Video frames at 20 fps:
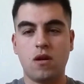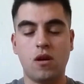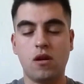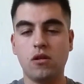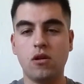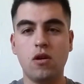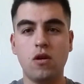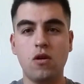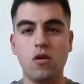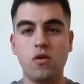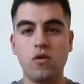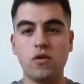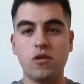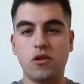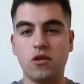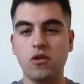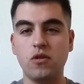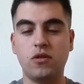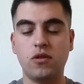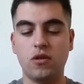Hello
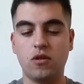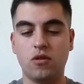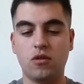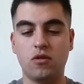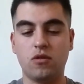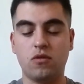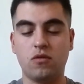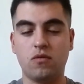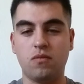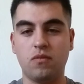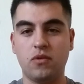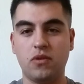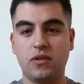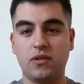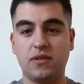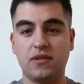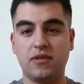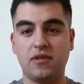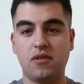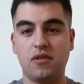YouTube,
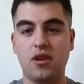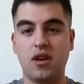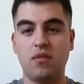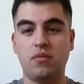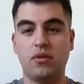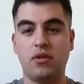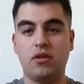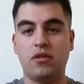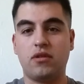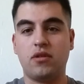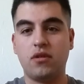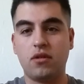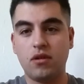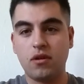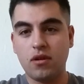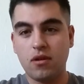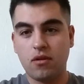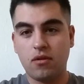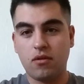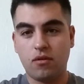this is the Night
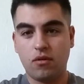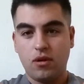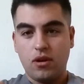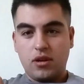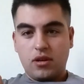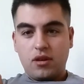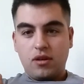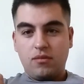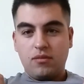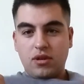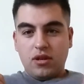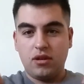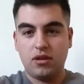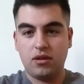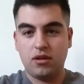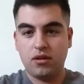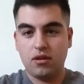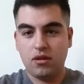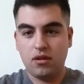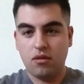Punisher, rocking
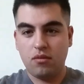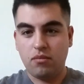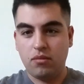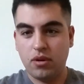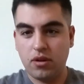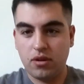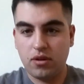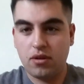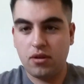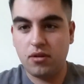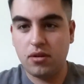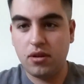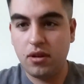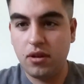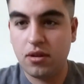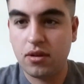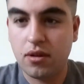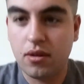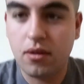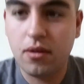my Punisher
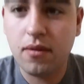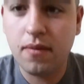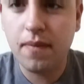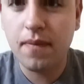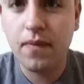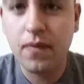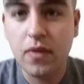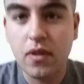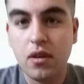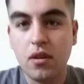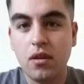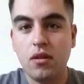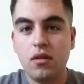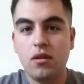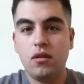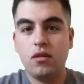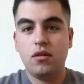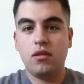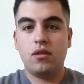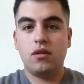t-shirt,
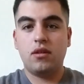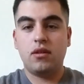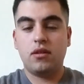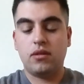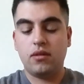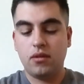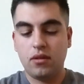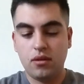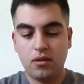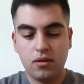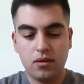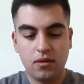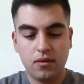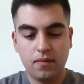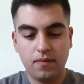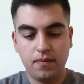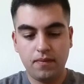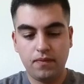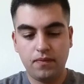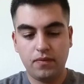and today
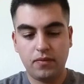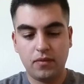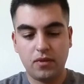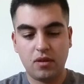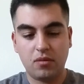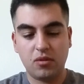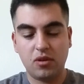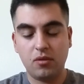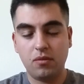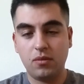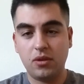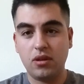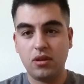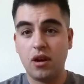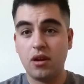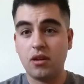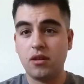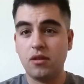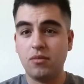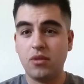I'm going to be
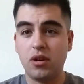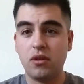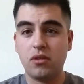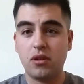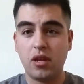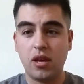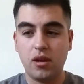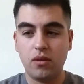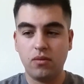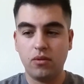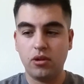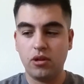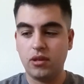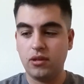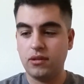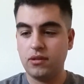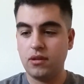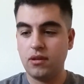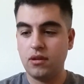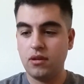talking about
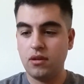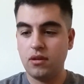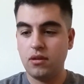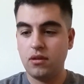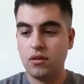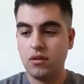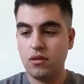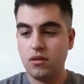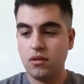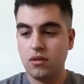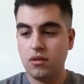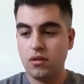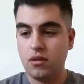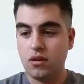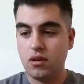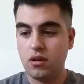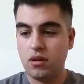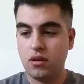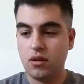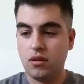Kaywoodies
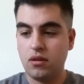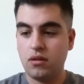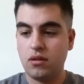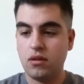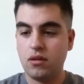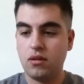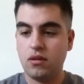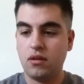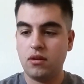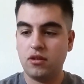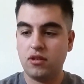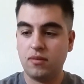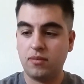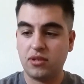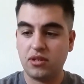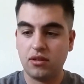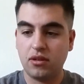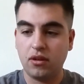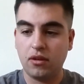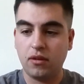and some
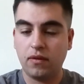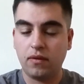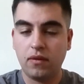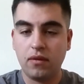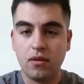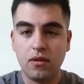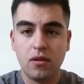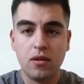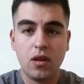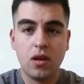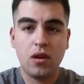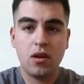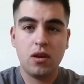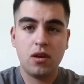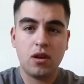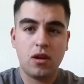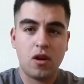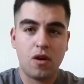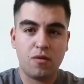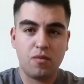snuff.
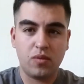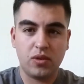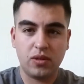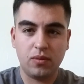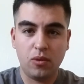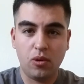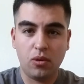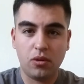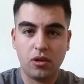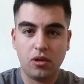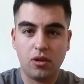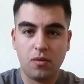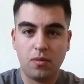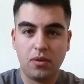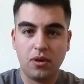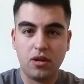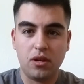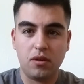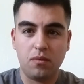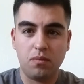I'd be smoking a
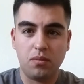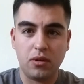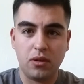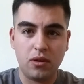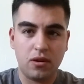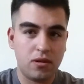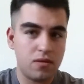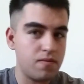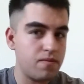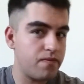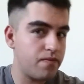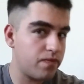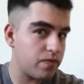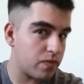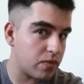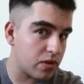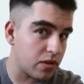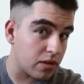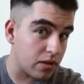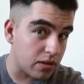pipe, but
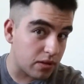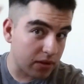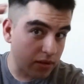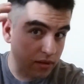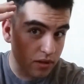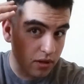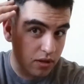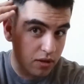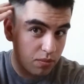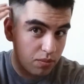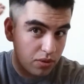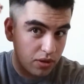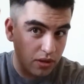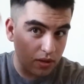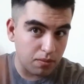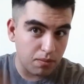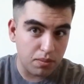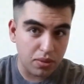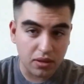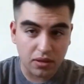I just got a
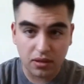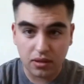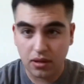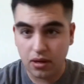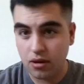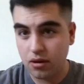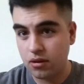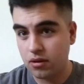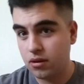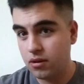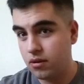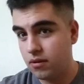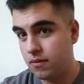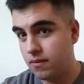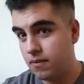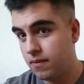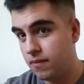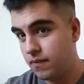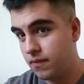pretty bitching haircut,